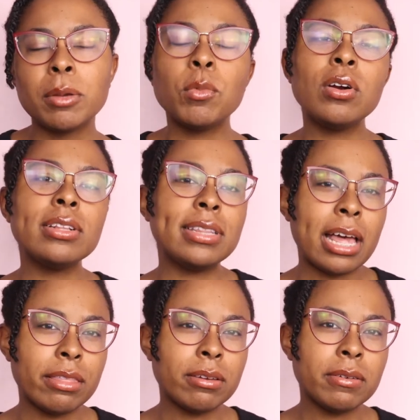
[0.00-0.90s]
more
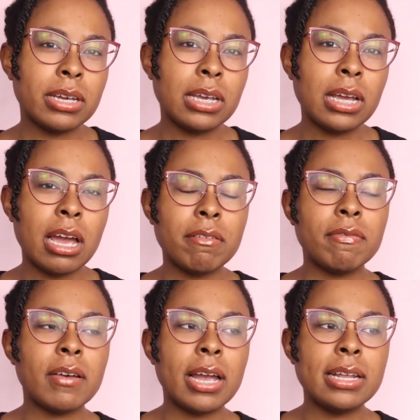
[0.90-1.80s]
leathery. I
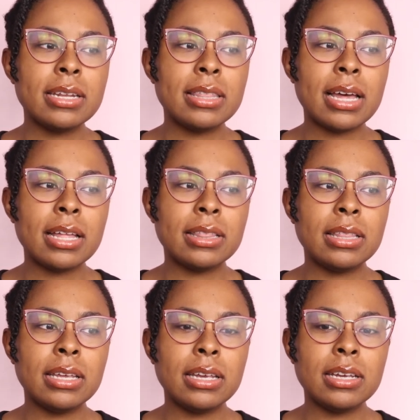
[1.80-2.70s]
find that
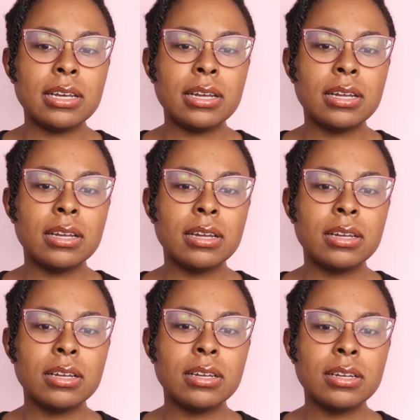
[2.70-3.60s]
the
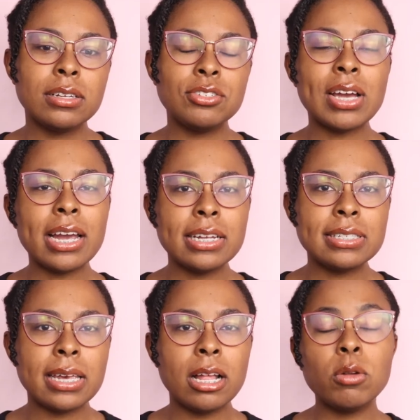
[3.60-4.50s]
dragon
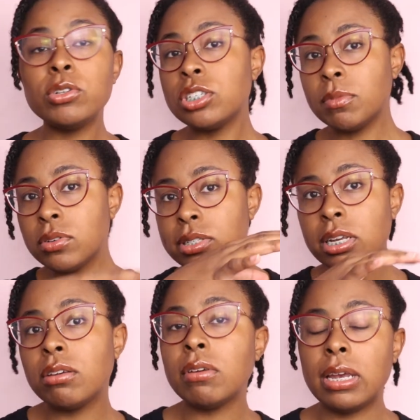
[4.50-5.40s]
scale, which is
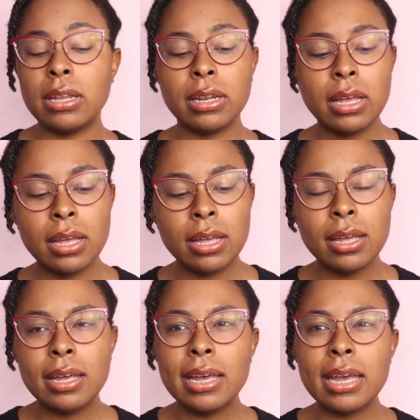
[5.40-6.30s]
mostly green,
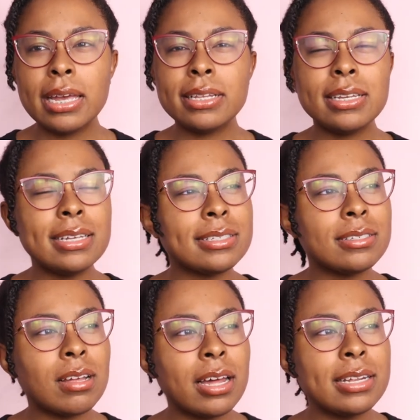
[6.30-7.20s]
it's
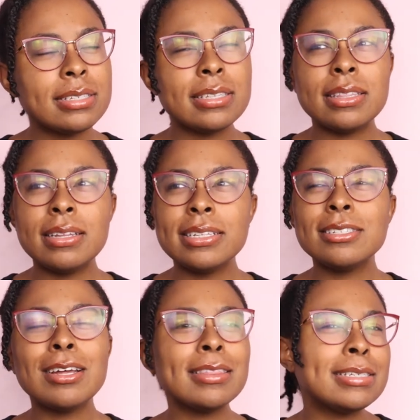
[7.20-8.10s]
not
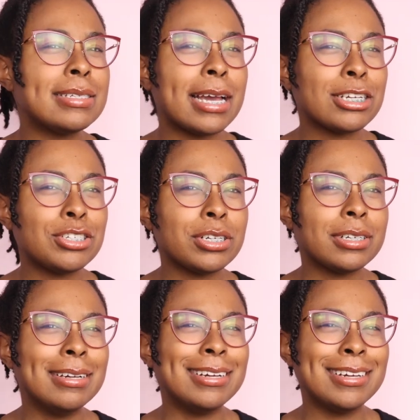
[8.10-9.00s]
this
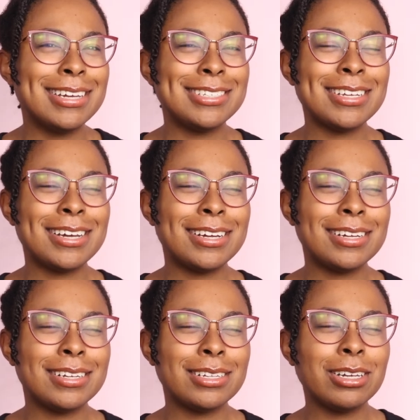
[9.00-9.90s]
texture. It's
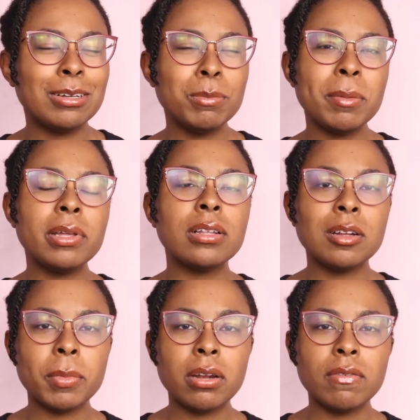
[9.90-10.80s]
a maybe a
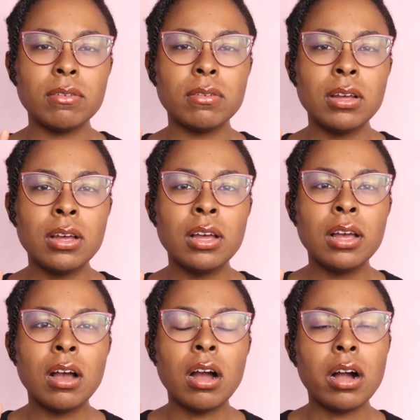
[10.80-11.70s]
little bit of a
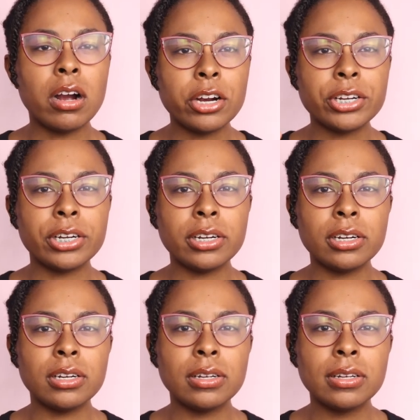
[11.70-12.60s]

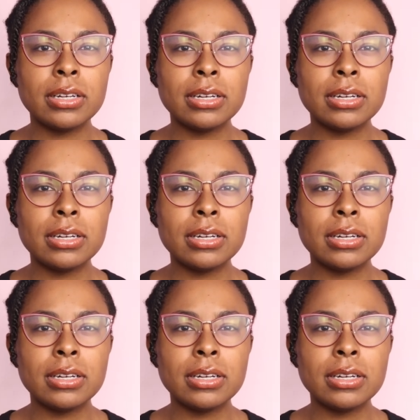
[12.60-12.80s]
harder